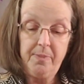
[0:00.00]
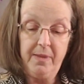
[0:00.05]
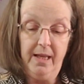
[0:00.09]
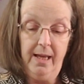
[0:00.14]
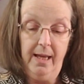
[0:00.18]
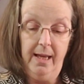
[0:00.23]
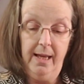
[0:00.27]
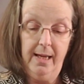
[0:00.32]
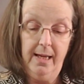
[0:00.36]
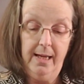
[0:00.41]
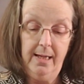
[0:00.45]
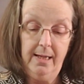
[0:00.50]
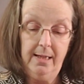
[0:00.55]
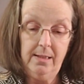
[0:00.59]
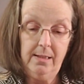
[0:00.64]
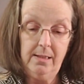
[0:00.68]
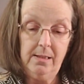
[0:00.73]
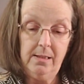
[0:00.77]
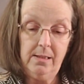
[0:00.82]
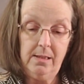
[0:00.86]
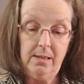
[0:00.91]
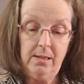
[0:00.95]

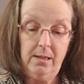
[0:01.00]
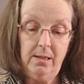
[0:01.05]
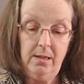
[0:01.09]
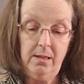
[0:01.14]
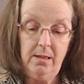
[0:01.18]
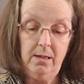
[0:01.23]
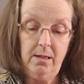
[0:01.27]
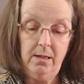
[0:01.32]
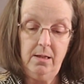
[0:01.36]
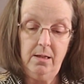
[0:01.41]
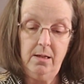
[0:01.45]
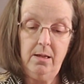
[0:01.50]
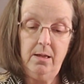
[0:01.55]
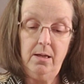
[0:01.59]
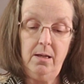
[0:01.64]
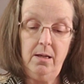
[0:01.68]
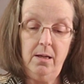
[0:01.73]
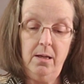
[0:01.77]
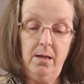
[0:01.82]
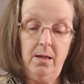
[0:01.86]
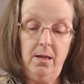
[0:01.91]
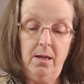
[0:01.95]
And
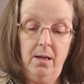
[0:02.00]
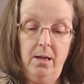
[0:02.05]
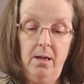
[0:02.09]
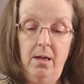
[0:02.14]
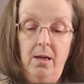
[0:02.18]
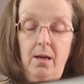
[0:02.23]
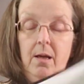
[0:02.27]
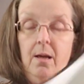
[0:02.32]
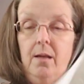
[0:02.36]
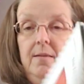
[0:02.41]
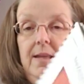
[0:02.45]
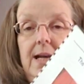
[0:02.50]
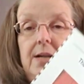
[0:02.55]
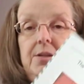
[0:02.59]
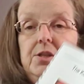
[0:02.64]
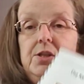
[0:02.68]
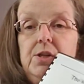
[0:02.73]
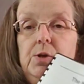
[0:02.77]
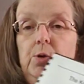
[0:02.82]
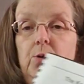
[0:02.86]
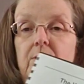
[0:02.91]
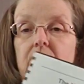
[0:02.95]
that's
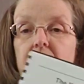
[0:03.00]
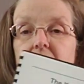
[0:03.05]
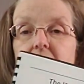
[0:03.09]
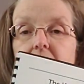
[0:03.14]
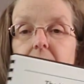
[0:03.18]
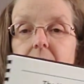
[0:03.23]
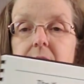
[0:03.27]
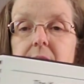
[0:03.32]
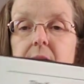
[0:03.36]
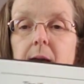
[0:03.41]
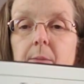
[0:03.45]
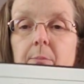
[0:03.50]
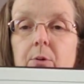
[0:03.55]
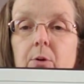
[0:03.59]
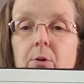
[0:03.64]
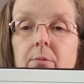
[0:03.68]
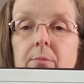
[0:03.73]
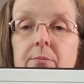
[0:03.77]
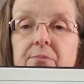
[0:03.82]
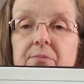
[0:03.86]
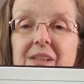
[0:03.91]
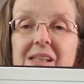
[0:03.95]
sort of an
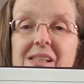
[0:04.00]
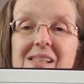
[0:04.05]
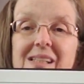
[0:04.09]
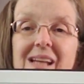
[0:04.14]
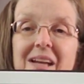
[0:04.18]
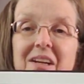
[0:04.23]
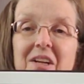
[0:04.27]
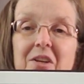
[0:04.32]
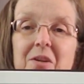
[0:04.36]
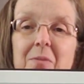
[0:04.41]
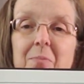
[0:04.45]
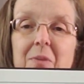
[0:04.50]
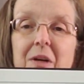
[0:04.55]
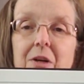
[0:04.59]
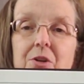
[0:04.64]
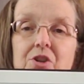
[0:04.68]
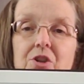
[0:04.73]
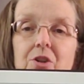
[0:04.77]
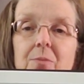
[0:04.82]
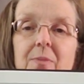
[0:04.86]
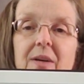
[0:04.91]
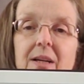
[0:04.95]
example. It's not a good
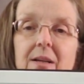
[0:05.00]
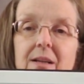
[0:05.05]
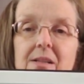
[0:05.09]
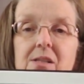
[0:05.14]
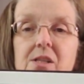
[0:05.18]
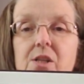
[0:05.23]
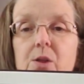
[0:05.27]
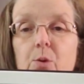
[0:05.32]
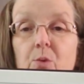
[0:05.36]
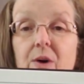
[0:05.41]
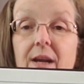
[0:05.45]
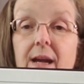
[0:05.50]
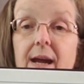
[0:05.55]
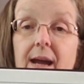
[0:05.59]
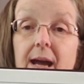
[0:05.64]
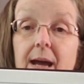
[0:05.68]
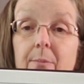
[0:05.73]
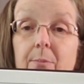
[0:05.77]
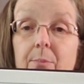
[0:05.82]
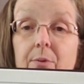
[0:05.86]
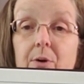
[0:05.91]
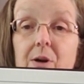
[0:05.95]
picture, but it's the one I
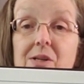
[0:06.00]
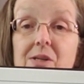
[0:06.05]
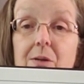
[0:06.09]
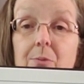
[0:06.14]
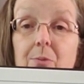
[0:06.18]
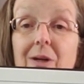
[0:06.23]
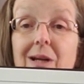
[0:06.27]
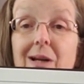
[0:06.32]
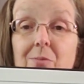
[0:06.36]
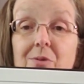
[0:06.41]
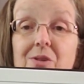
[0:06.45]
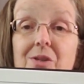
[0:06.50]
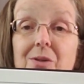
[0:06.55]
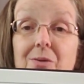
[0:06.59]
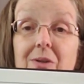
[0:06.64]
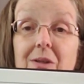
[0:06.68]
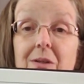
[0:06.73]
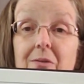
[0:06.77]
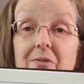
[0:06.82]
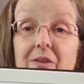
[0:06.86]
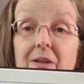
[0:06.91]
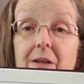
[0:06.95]
had present when I was
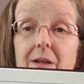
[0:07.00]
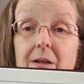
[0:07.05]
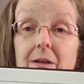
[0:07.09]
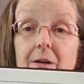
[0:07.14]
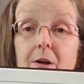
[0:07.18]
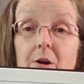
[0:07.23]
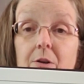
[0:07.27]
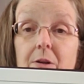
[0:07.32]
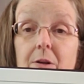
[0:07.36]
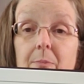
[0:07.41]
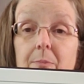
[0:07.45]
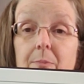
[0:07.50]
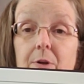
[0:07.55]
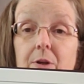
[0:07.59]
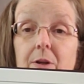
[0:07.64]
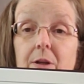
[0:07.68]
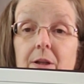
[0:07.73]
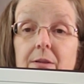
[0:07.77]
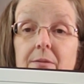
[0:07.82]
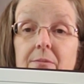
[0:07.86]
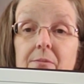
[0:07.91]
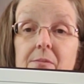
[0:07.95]
doing the video or the
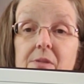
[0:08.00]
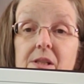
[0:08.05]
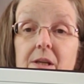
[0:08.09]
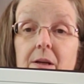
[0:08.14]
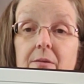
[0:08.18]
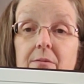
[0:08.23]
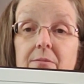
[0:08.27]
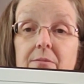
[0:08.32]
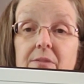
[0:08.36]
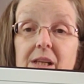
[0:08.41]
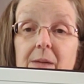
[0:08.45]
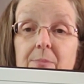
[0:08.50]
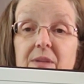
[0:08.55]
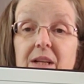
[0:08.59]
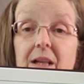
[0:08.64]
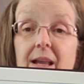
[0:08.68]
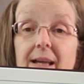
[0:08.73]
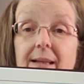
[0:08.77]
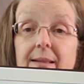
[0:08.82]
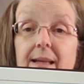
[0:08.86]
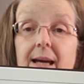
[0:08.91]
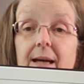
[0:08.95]
booklet. So something
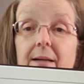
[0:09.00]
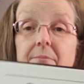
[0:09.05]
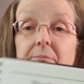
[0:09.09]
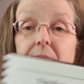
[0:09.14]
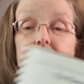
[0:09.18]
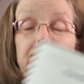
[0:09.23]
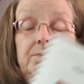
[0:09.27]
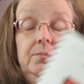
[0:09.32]
like that.